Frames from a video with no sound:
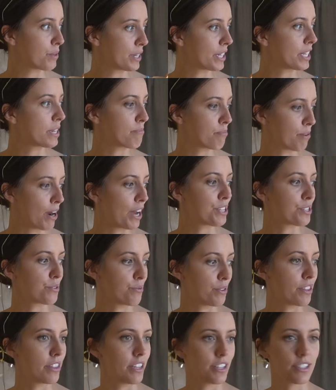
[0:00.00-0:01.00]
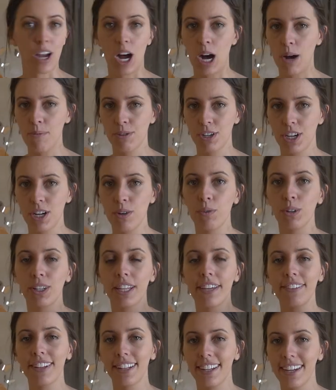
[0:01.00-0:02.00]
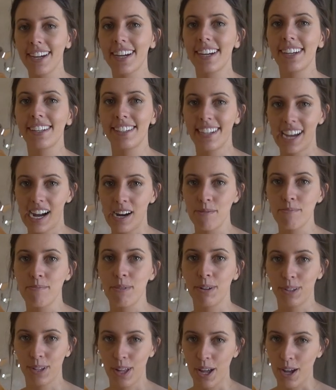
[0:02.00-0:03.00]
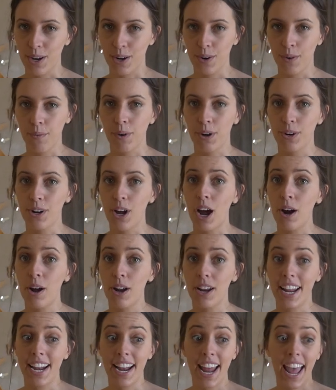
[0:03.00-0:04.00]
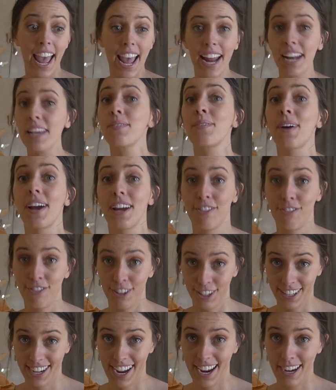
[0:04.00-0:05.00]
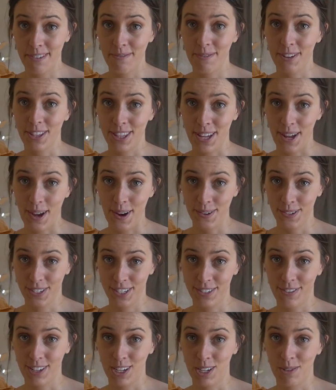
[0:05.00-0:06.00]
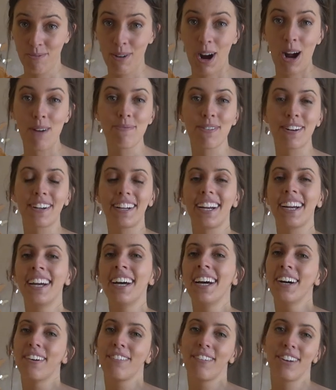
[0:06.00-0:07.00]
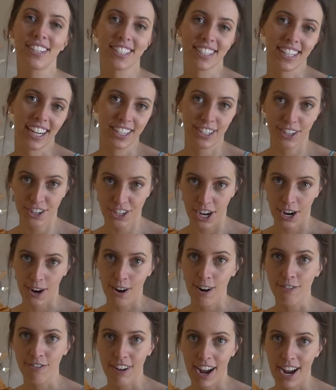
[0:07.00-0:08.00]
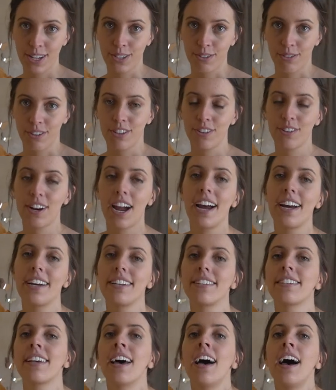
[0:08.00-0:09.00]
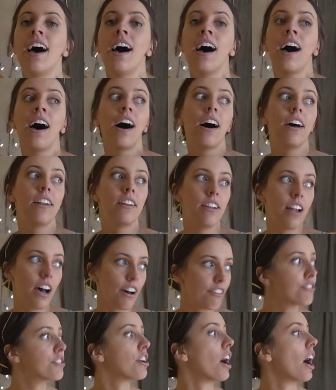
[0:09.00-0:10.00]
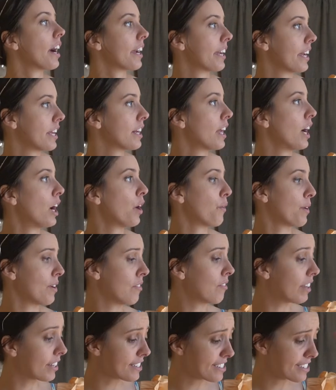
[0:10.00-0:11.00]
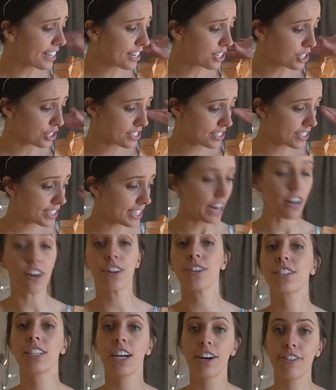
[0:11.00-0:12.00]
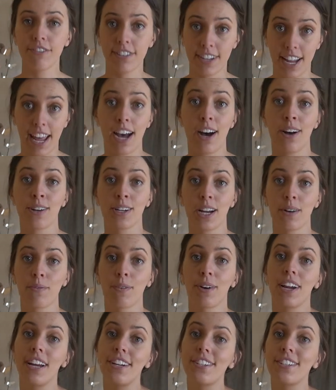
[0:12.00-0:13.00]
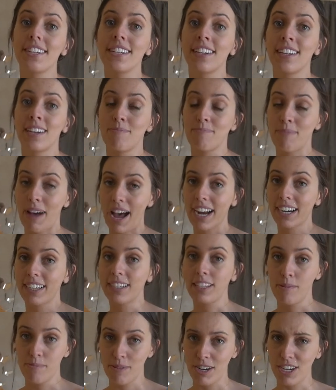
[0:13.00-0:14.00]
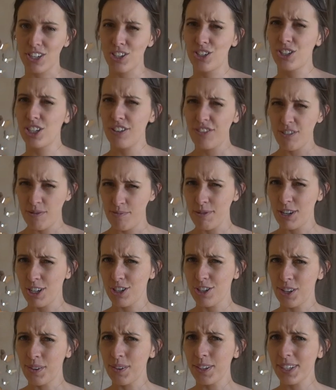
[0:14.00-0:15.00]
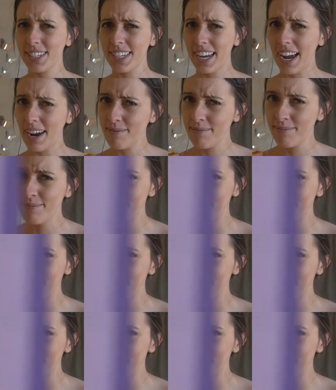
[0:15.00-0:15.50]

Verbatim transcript: really impressed with this option. We'll leave a link down below. We're not in any way affiliated with the host of this property. We just like to share our finds with you guys. Enough talking though, we literally just set our stuff down and we're itching to get back to the beach. Different beach though this time.